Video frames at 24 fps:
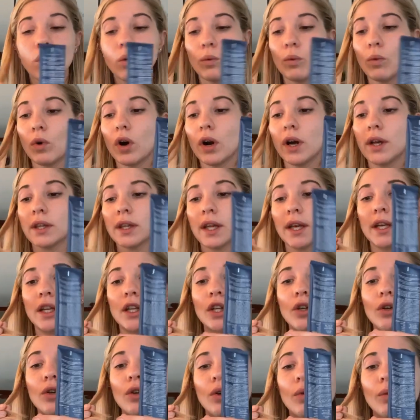want
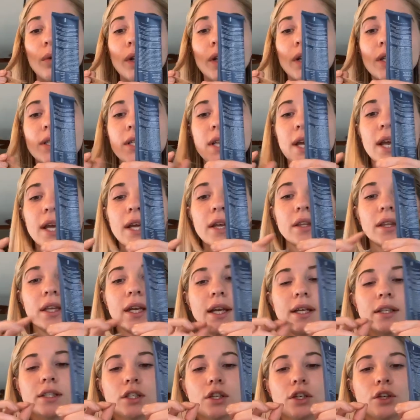you don't want to take the
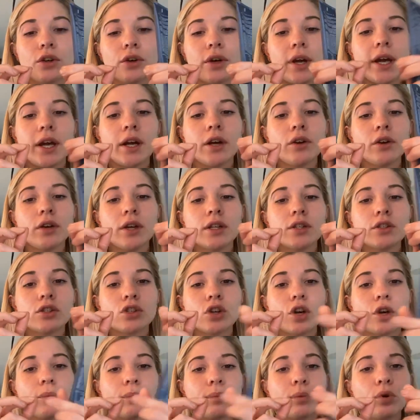ends of your hair and
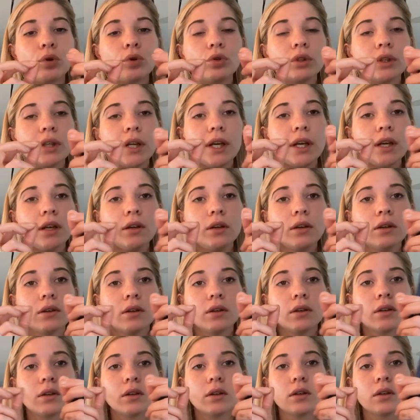start pulling
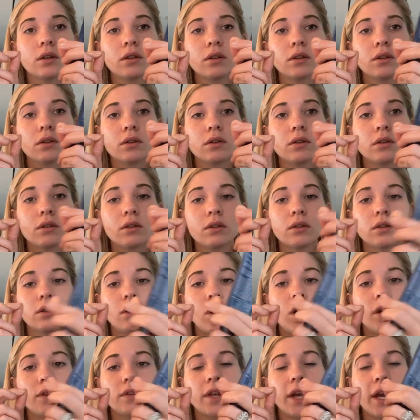
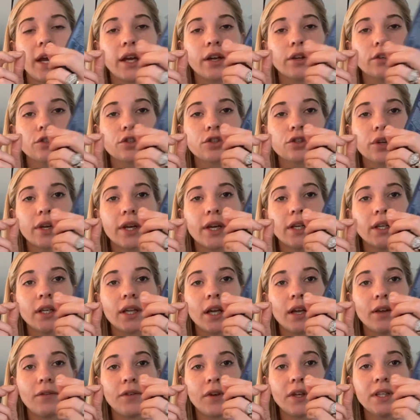on the hair strand.
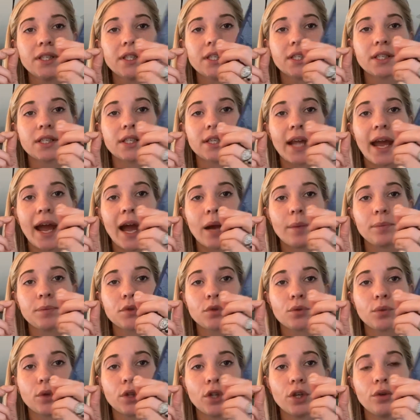If it snaps
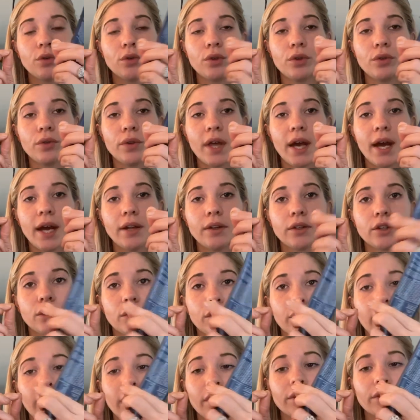when you do that,
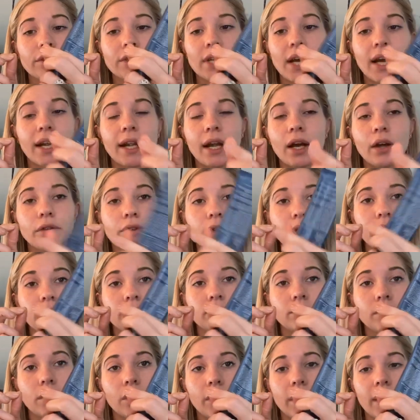your hair is not healthy.
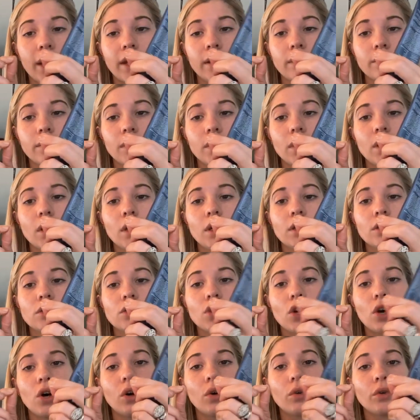Okay.
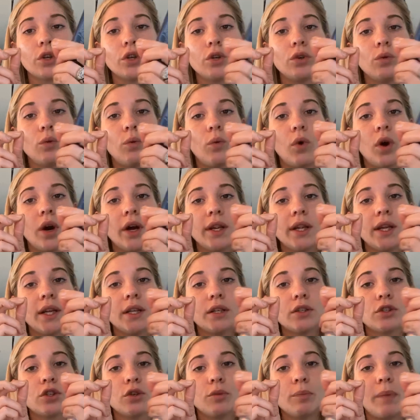So you want
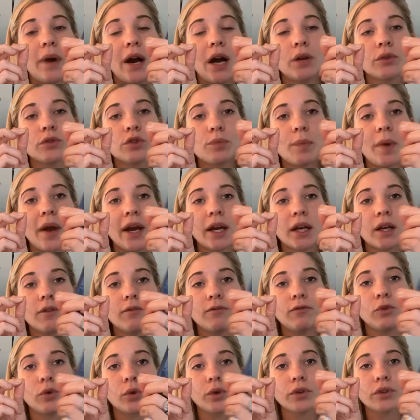it to bounce back and
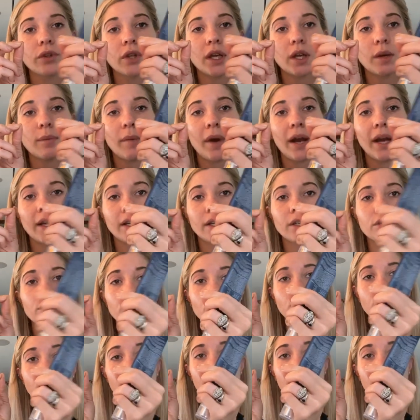forth like mine is doing,